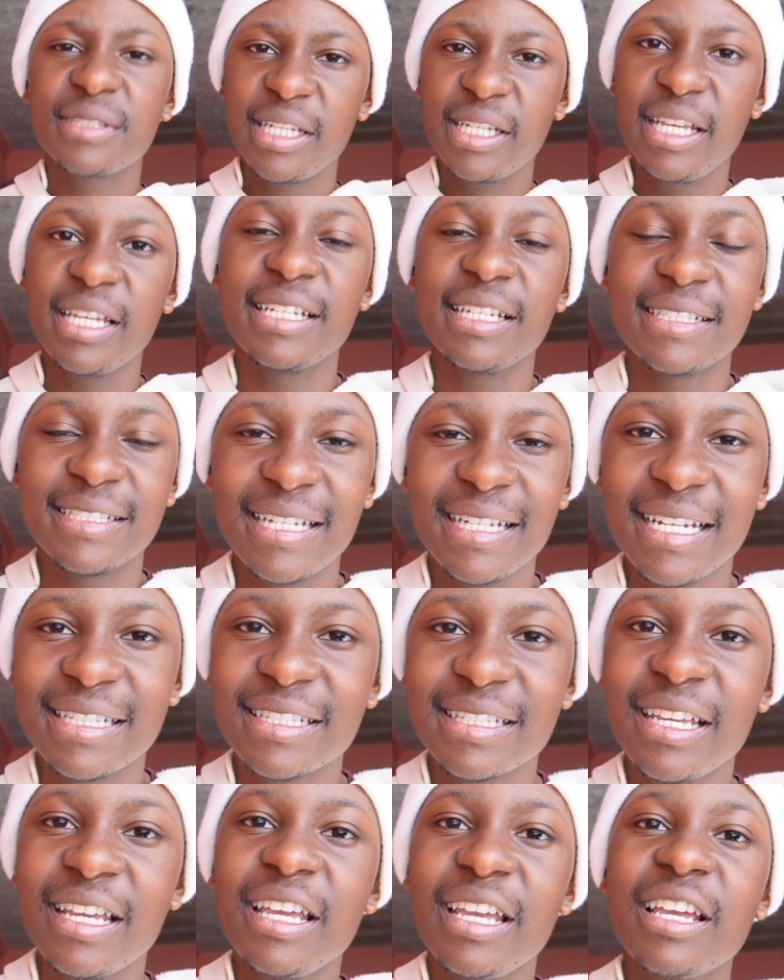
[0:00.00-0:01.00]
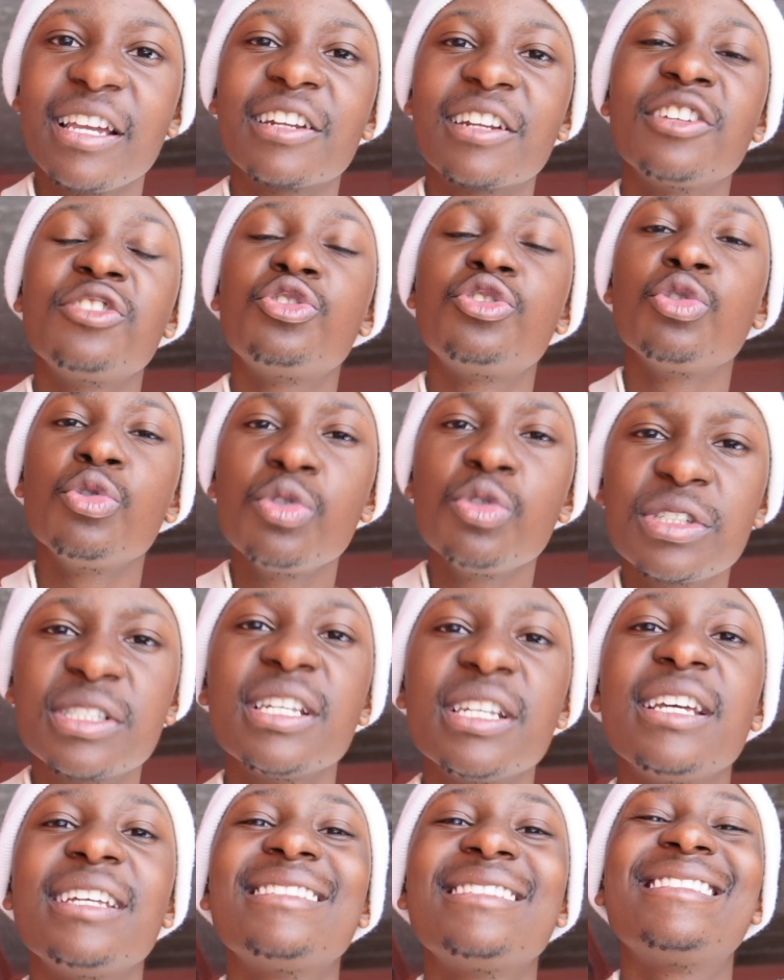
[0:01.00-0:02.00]
saying is that reduce
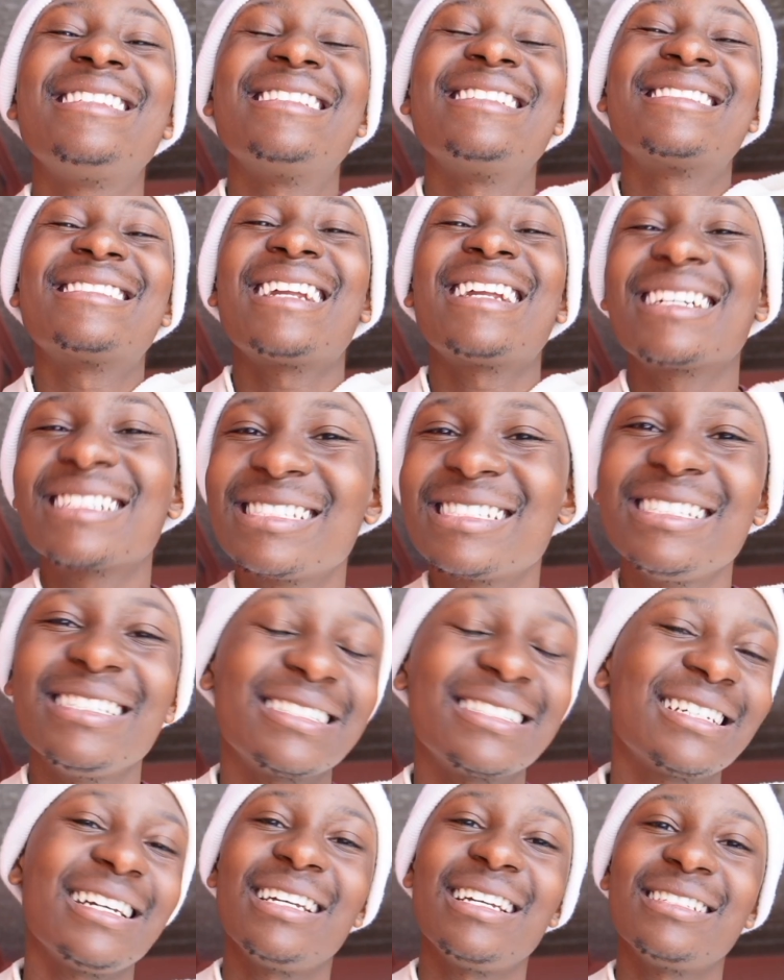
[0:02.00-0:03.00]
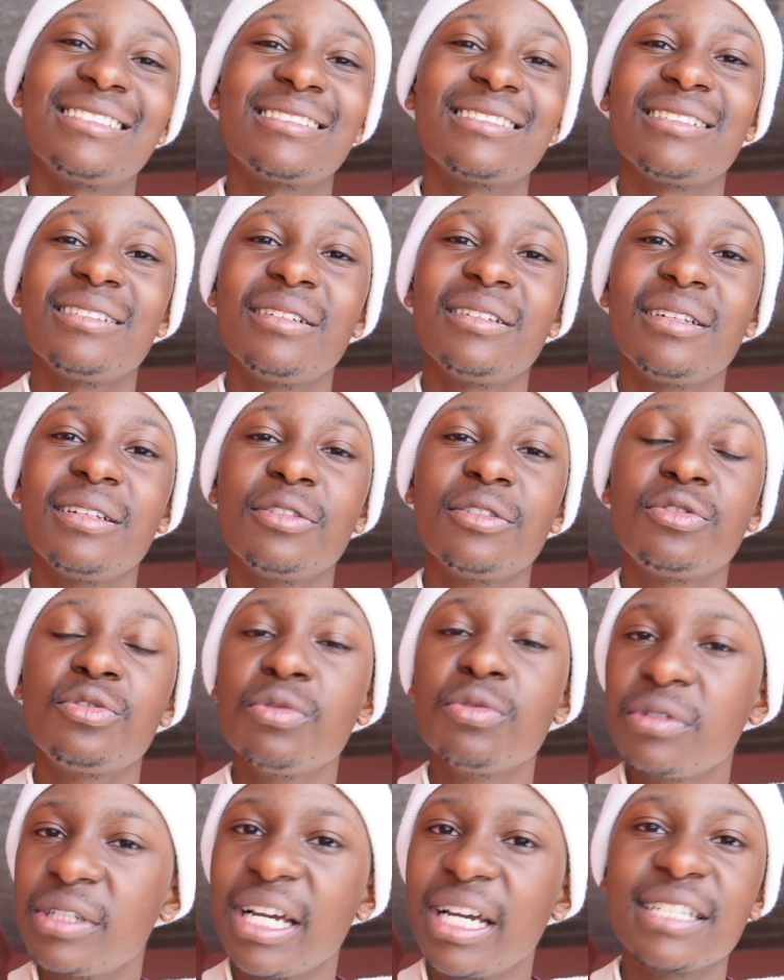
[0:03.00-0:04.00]
distraction, guys.
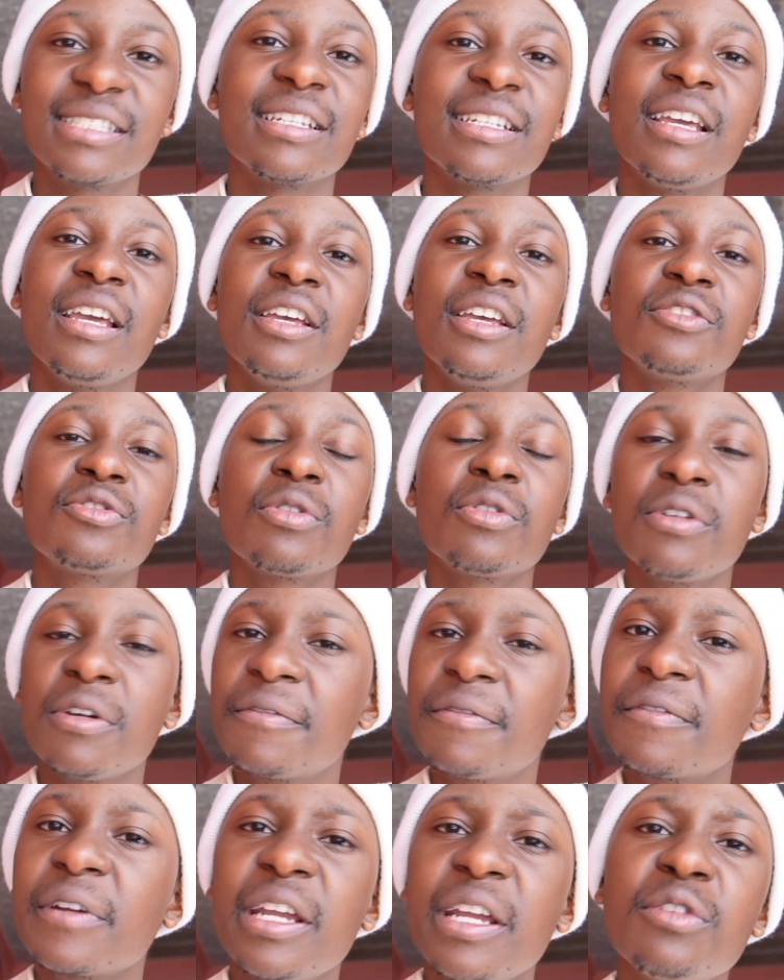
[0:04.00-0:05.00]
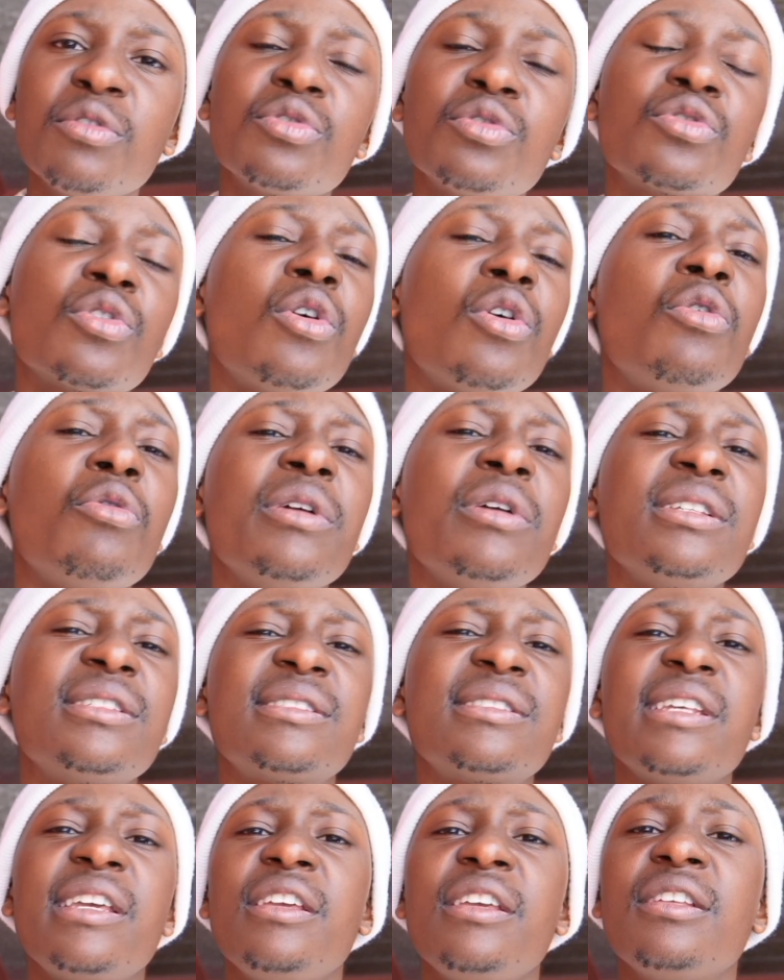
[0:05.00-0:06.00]
Do that. So your friend who's
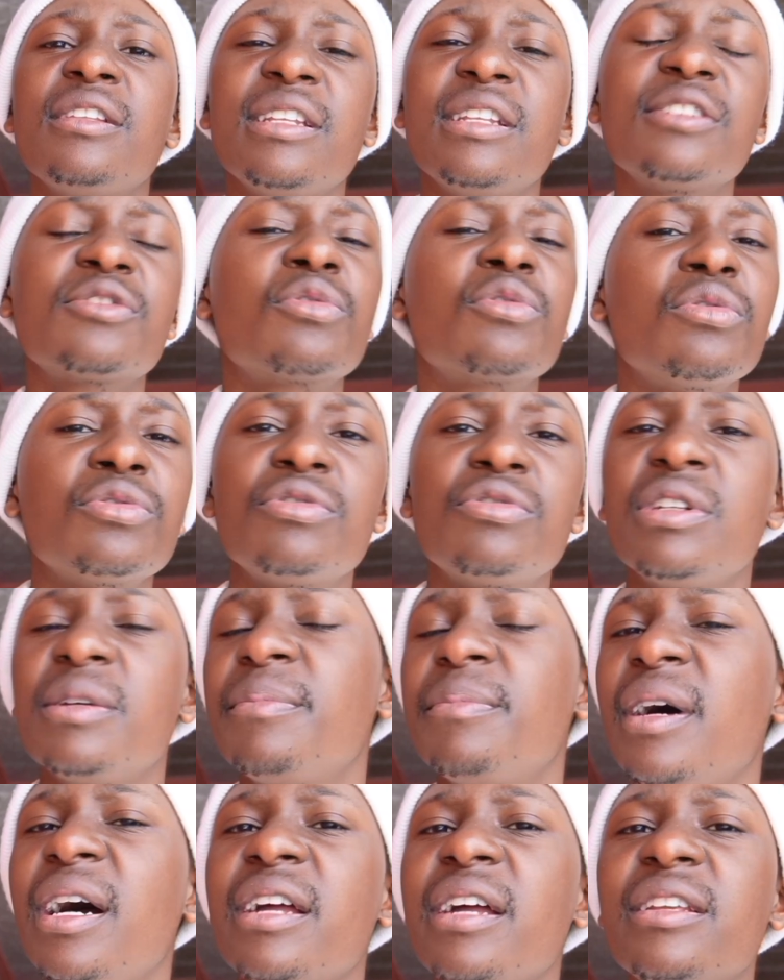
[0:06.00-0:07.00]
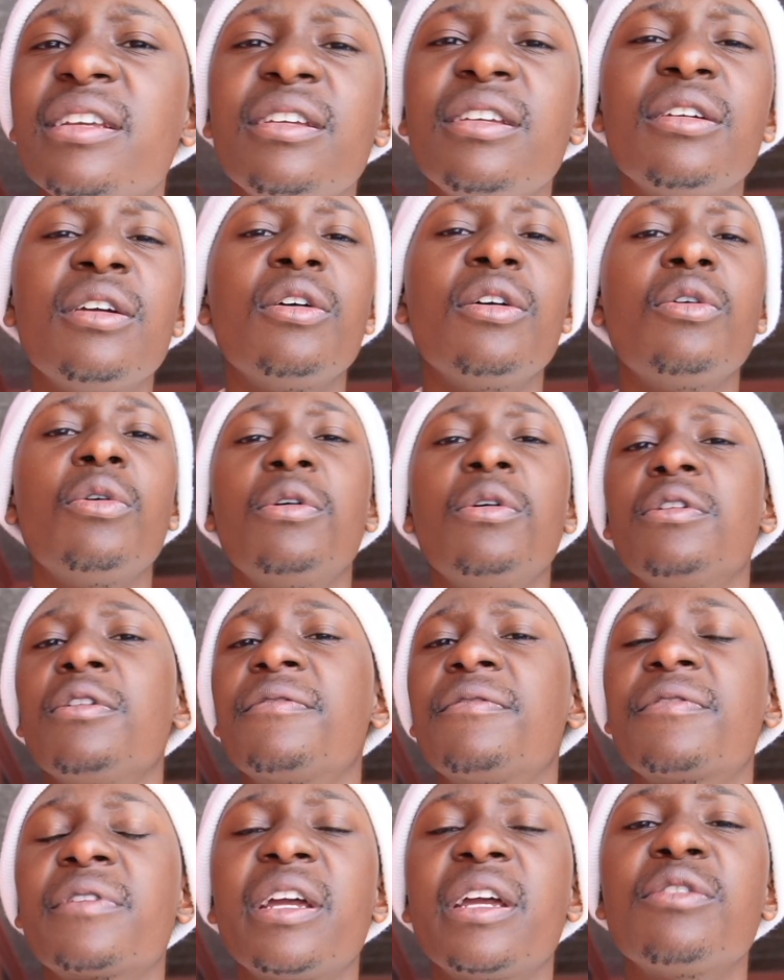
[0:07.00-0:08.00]
always saying, let's go to the party, or your
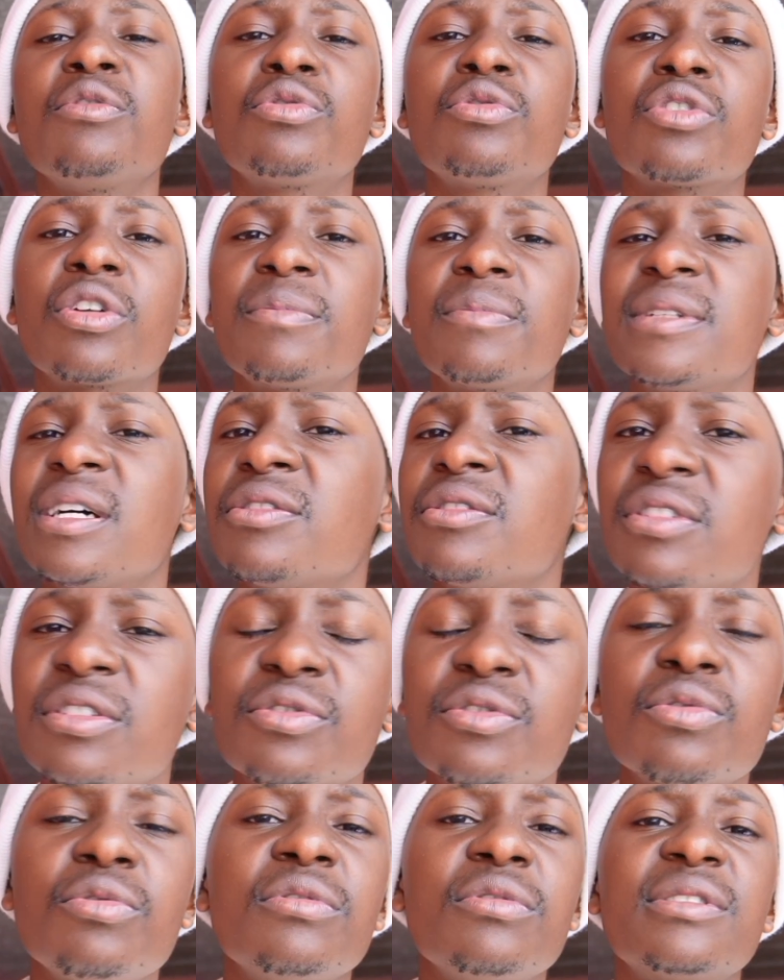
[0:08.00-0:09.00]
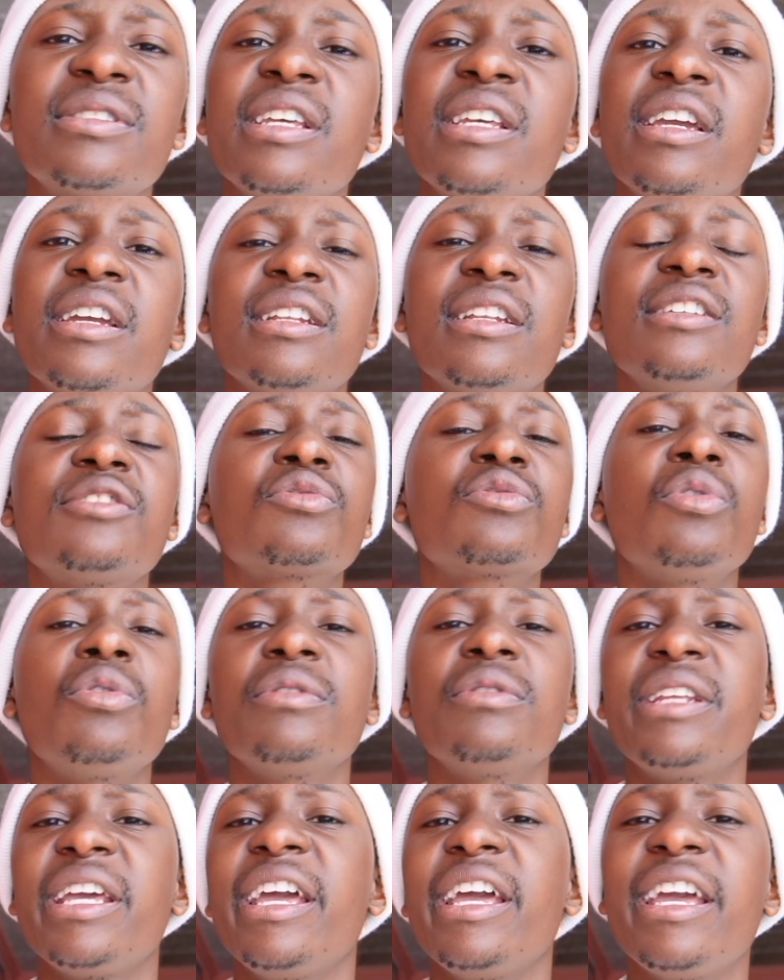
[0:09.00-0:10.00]
friend who dropped out at school saying, let's
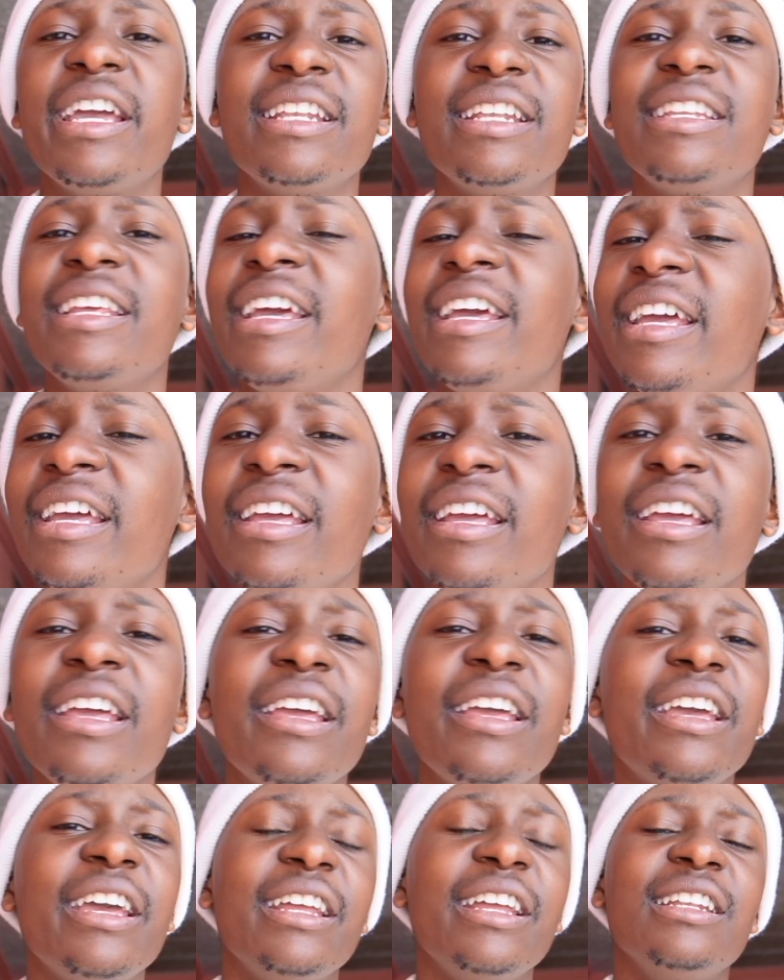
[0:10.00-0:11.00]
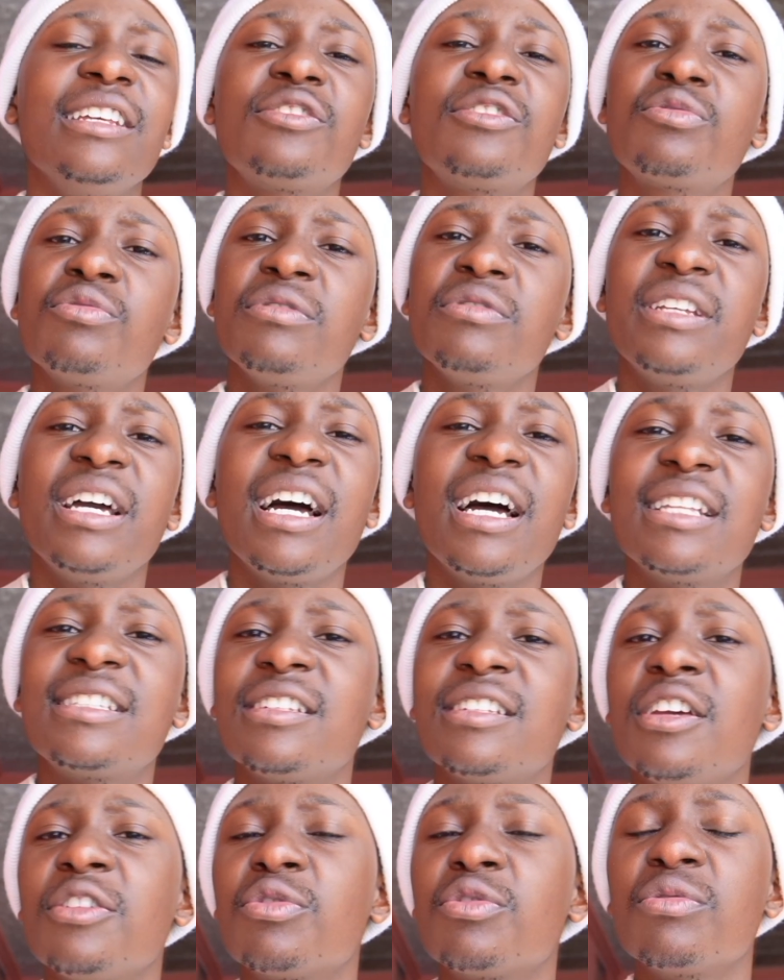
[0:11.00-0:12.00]
go there and let's do
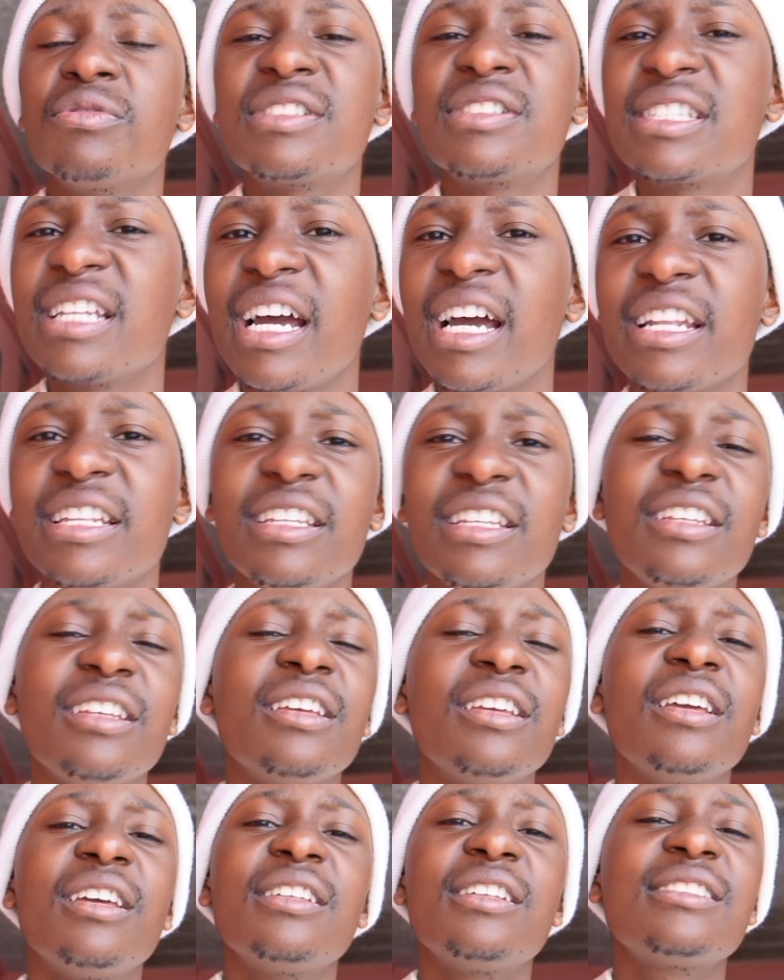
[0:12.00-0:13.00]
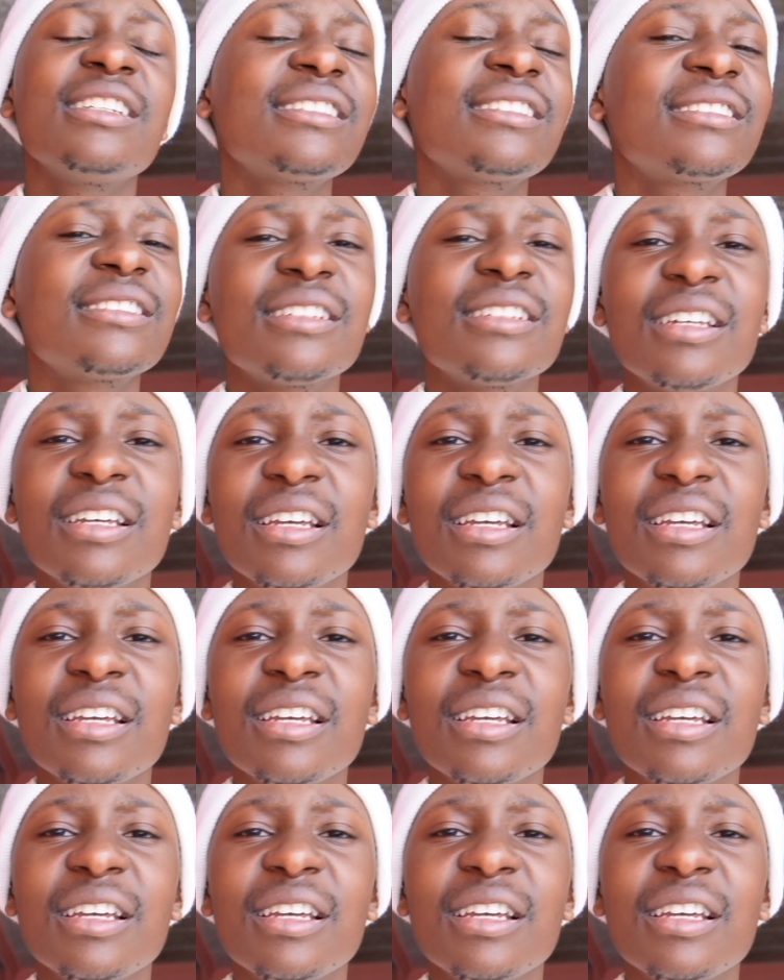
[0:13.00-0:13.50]
that, don't study, just